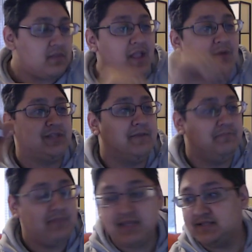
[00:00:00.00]
And what
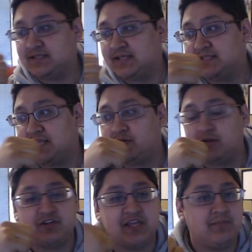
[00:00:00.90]
that means is that you're
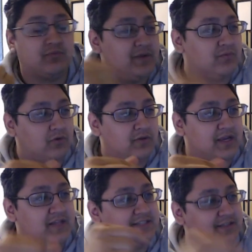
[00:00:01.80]
gonna keep
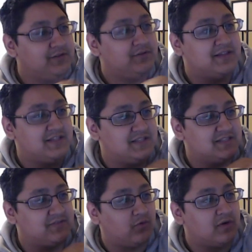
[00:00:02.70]
rerolling until you get
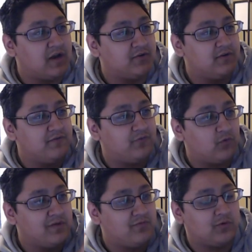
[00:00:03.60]
this four hundred
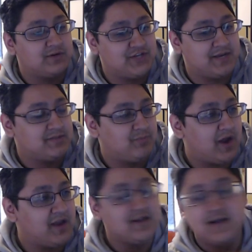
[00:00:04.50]
forty-four gem
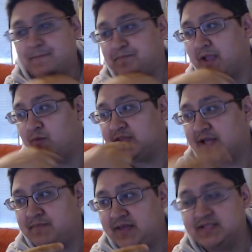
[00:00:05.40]
spot. And what
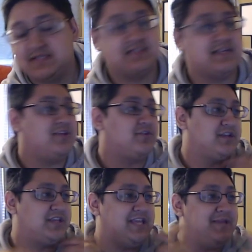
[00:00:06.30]
that means is that you're
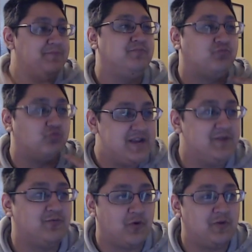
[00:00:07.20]
gonna keep
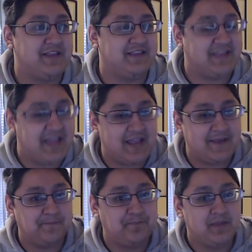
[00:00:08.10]
rerolling the
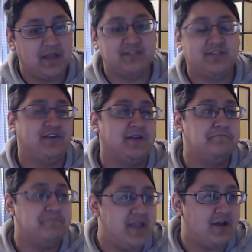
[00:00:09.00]
game until you get a
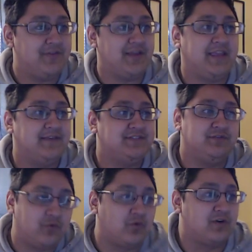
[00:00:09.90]
male that gives
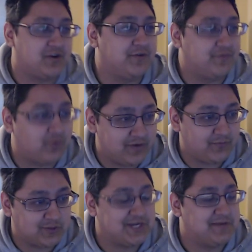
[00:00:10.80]
you four hundred
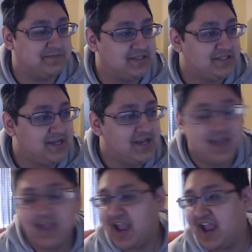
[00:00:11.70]
forty-four gems.
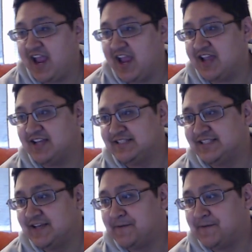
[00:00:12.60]
And